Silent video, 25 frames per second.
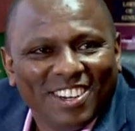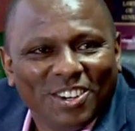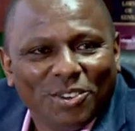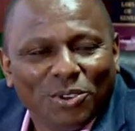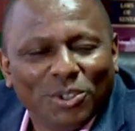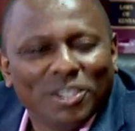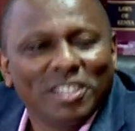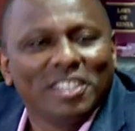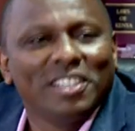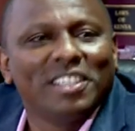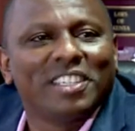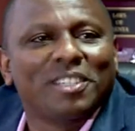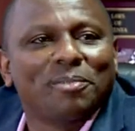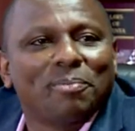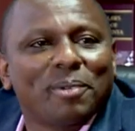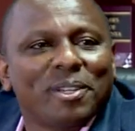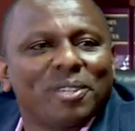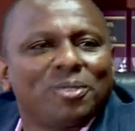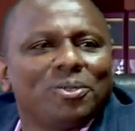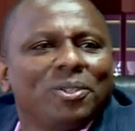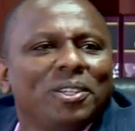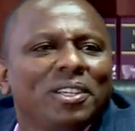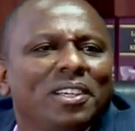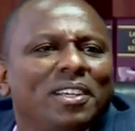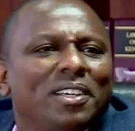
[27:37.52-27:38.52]
what is
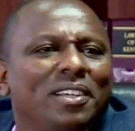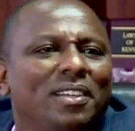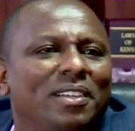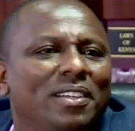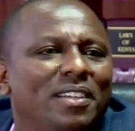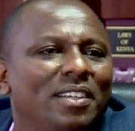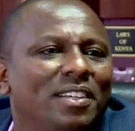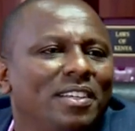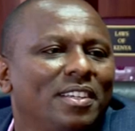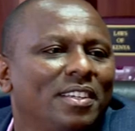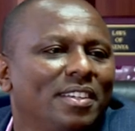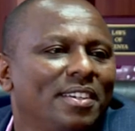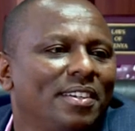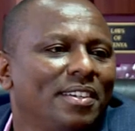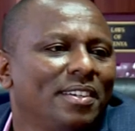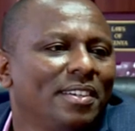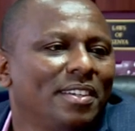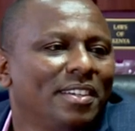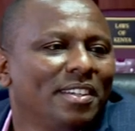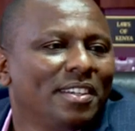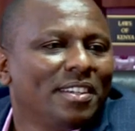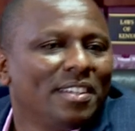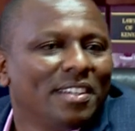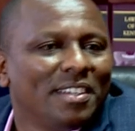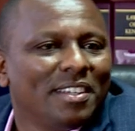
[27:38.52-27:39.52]
expressway?
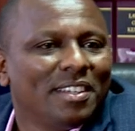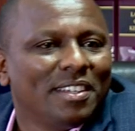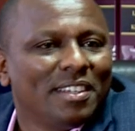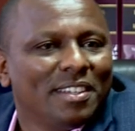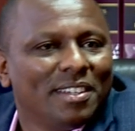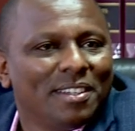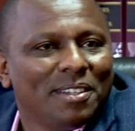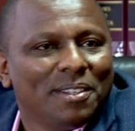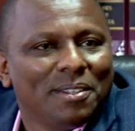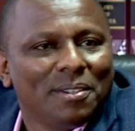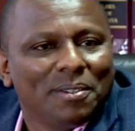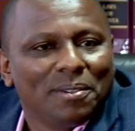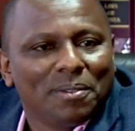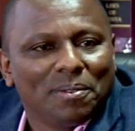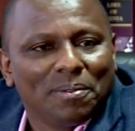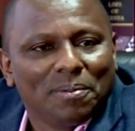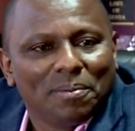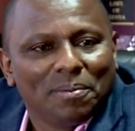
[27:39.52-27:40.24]
represented?